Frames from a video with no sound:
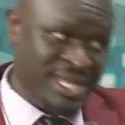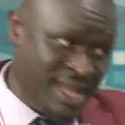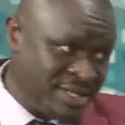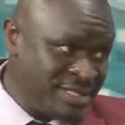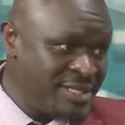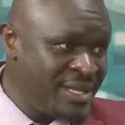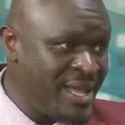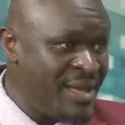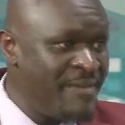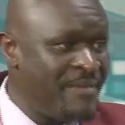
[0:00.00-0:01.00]
yes,
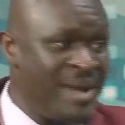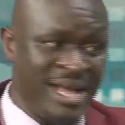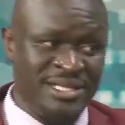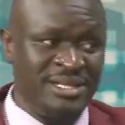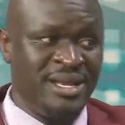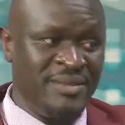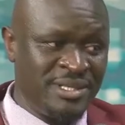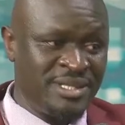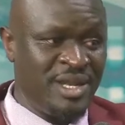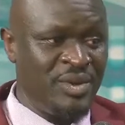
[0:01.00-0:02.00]
but let me
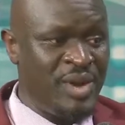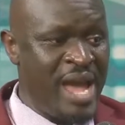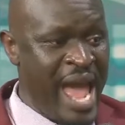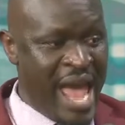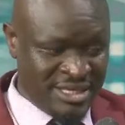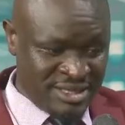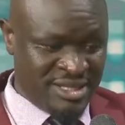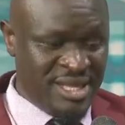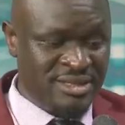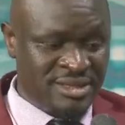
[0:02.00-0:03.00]
tell you, as
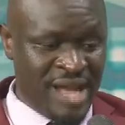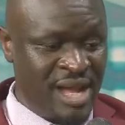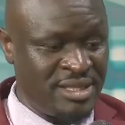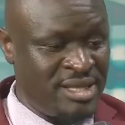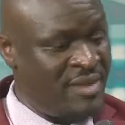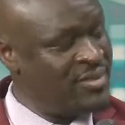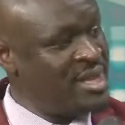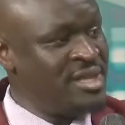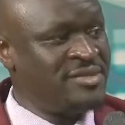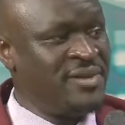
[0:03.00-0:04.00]
things stand, they
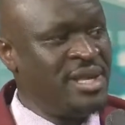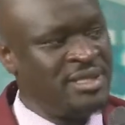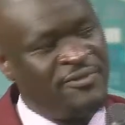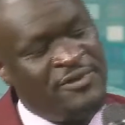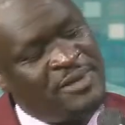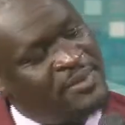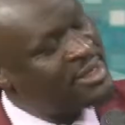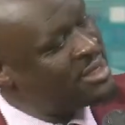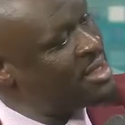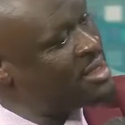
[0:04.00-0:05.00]
didn't even achieve
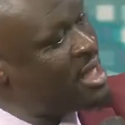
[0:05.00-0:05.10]
50%.